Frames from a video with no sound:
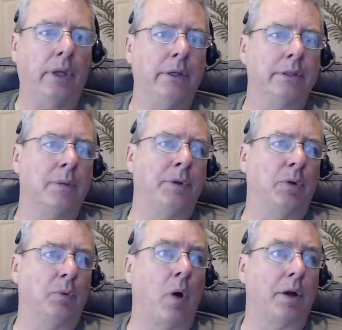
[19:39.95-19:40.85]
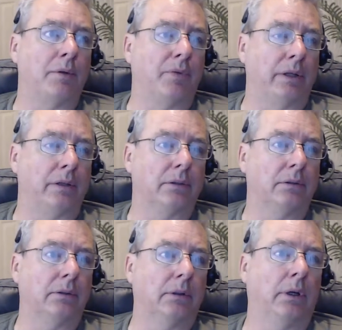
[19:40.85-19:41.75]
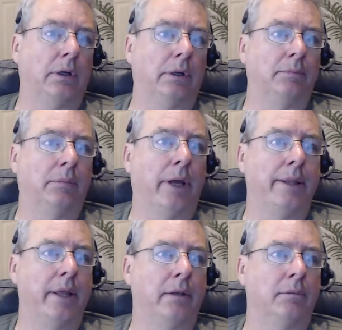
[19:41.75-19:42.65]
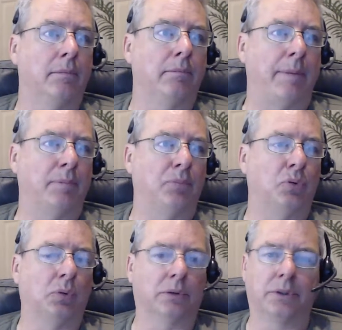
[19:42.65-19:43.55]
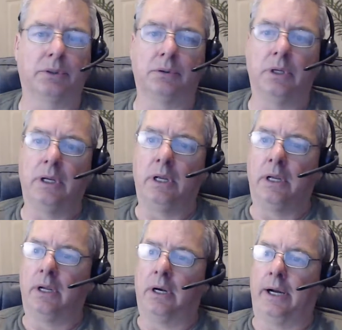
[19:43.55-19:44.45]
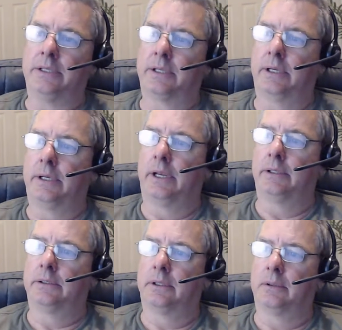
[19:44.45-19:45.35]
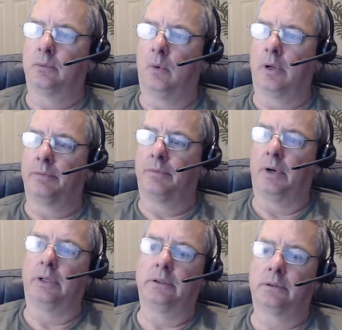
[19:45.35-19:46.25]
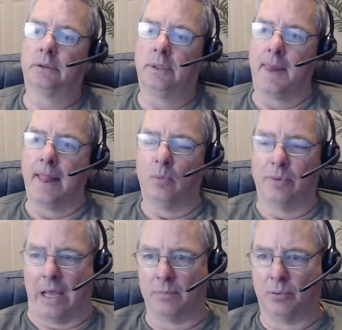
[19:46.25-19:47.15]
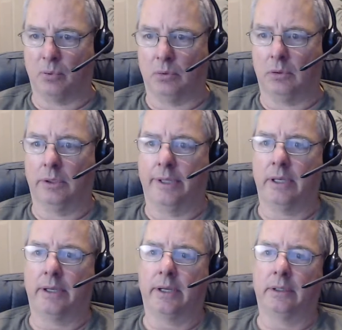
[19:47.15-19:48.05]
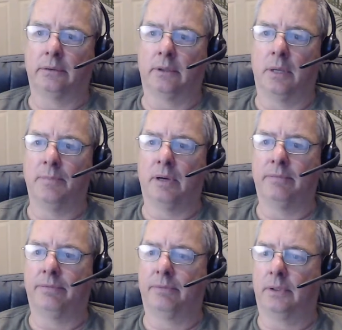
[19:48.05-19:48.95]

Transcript: something with waterfront, and then maybe a pool too. I'd say get waterfront without a pool, and then get a above